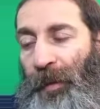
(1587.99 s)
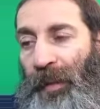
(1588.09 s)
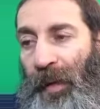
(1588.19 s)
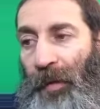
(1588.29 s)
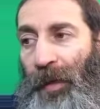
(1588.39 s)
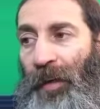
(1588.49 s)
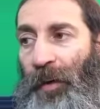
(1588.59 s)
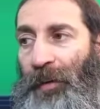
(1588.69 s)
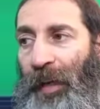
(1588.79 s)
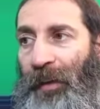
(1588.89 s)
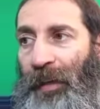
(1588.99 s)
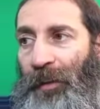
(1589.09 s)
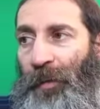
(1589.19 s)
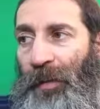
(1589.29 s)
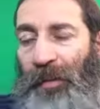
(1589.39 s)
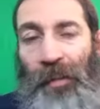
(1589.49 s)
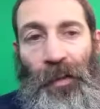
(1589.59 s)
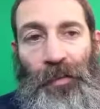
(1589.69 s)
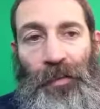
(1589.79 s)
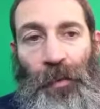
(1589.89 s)
but the enemy knows how to get to us, and he
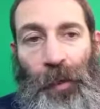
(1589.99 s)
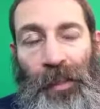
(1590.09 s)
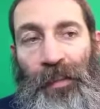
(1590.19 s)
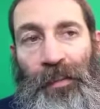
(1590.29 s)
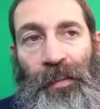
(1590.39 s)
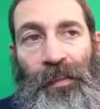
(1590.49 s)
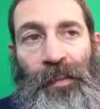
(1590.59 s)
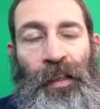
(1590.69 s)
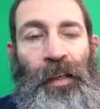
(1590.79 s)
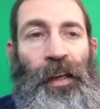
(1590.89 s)
knows our weaknesses.